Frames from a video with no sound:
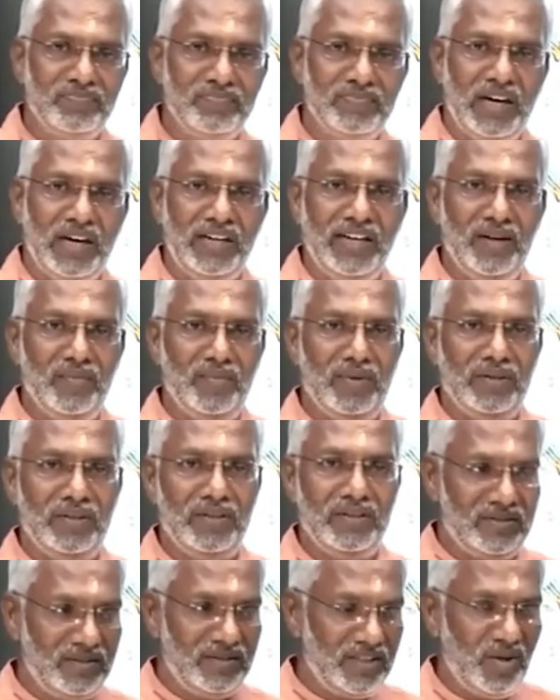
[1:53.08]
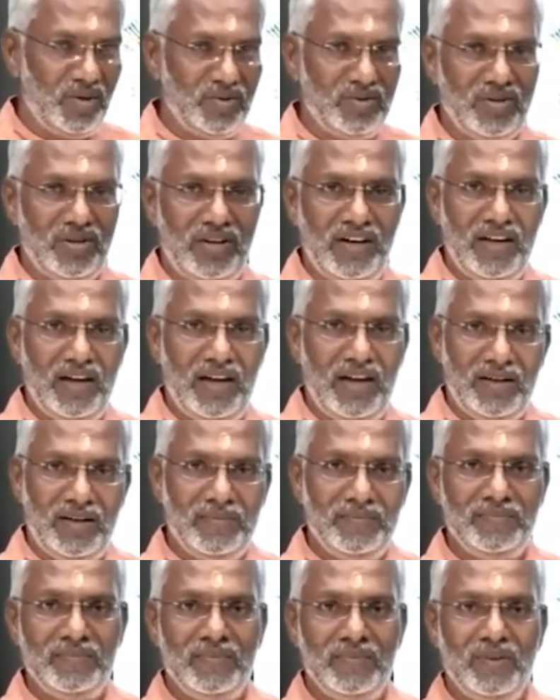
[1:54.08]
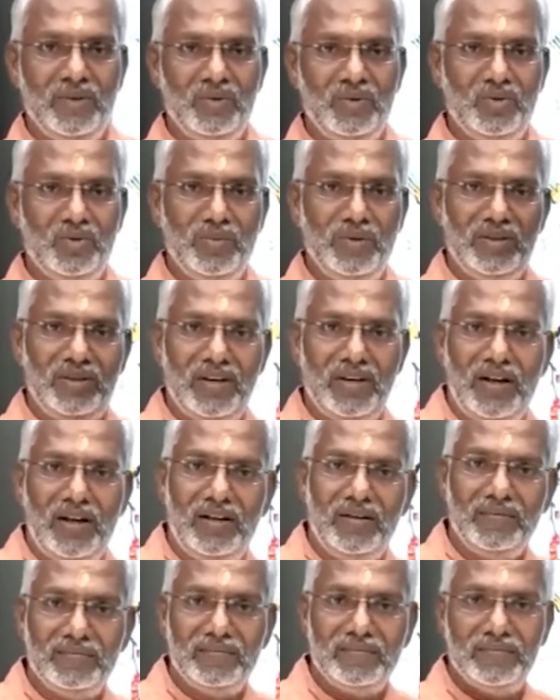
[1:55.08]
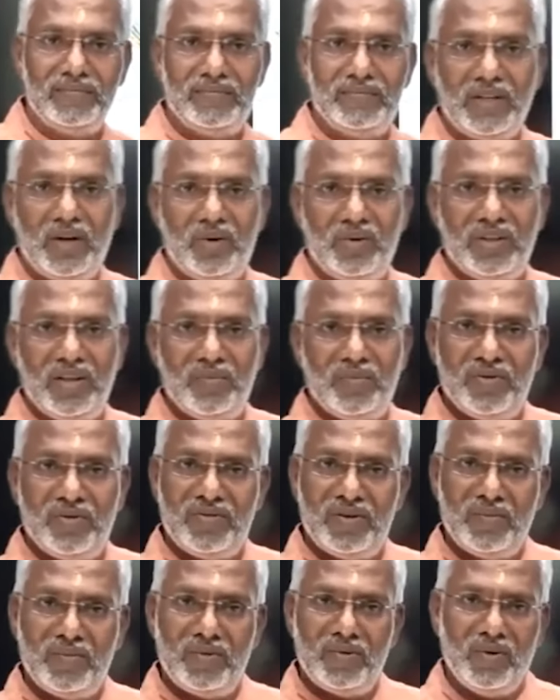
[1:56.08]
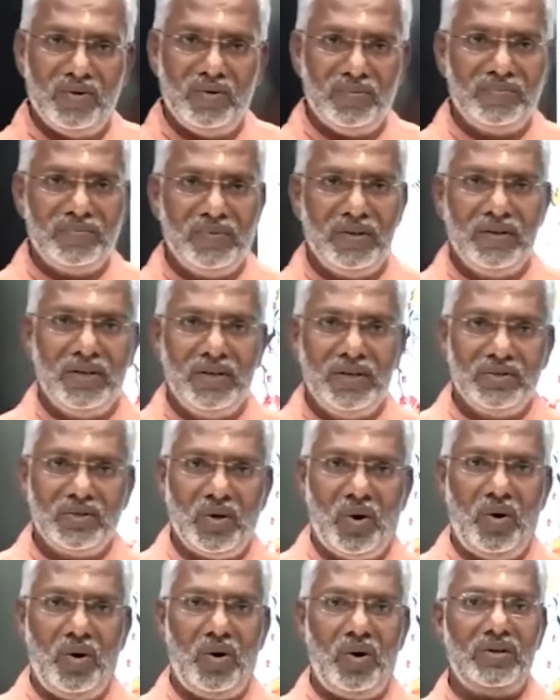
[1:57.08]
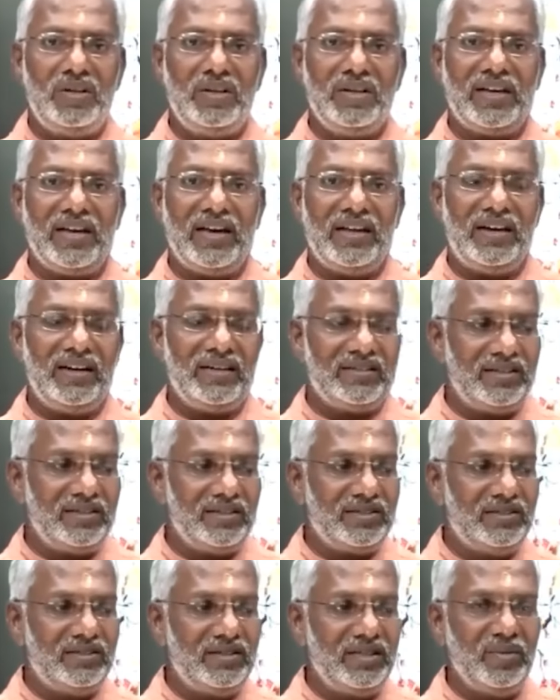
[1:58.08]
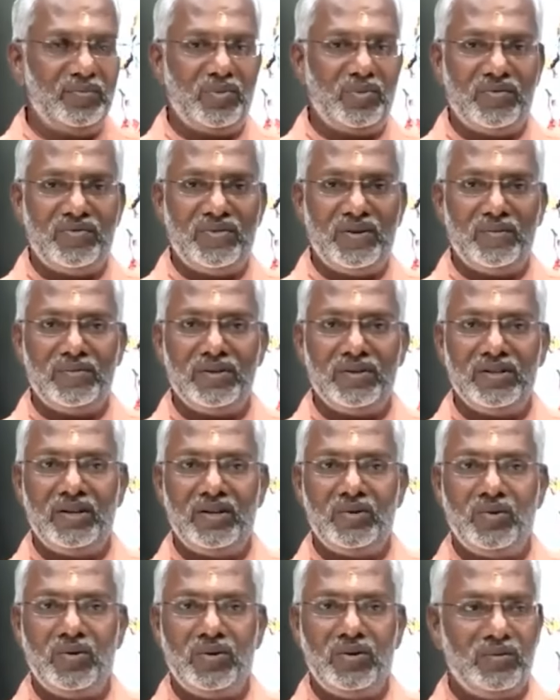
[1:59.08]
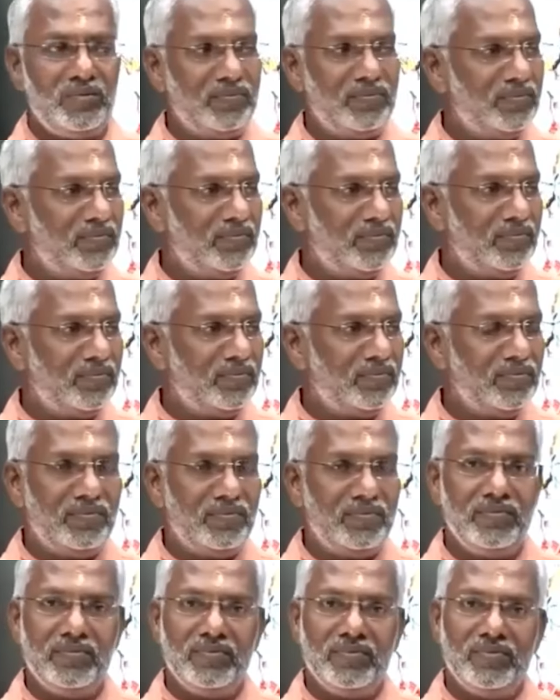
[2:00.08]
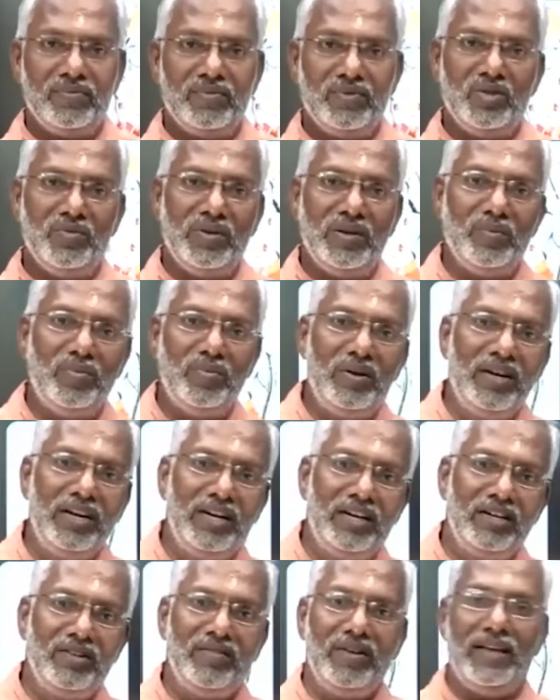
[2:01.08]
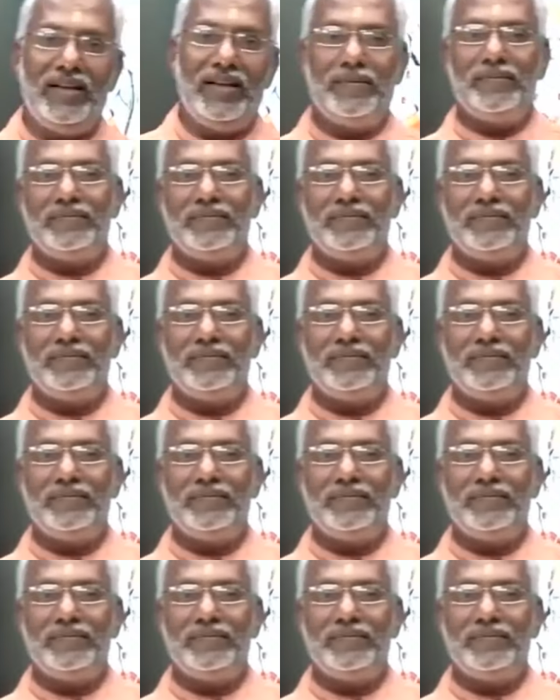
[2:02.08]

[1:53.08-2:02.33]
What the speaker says: the ideal mothers, Kausalya, Sumitra, how they performed role. So all the characters, they performed their role in a very brilliant way.